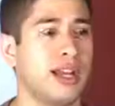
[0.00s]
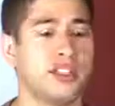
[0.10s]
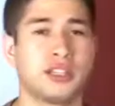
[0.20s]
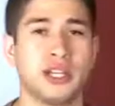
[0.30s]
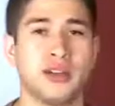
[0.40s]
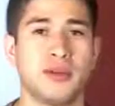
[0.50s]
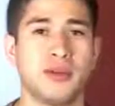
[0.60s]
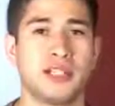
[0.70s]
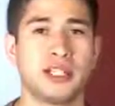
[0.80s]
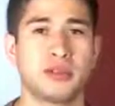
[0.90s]
I share
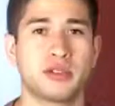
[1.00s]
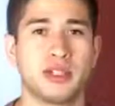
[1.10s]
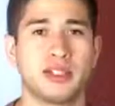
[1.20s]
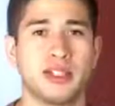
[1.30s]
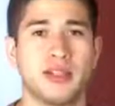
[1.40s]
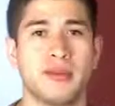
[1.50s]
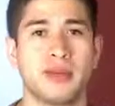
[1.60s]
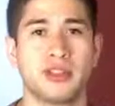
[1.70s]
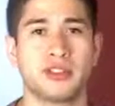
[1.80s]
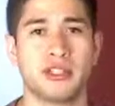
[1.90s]
more tips, tricks, and internet
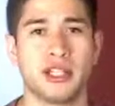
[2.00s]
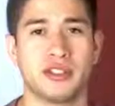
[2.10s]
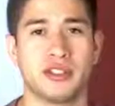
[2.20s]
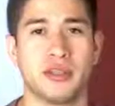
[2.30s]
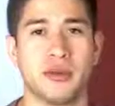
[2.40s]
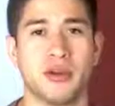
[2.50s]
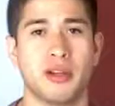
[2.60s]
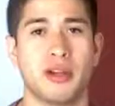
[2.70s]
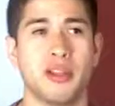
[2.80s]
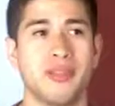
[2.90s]
marketing strategies that
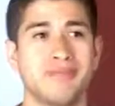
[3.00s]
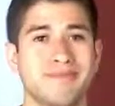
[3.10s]
work,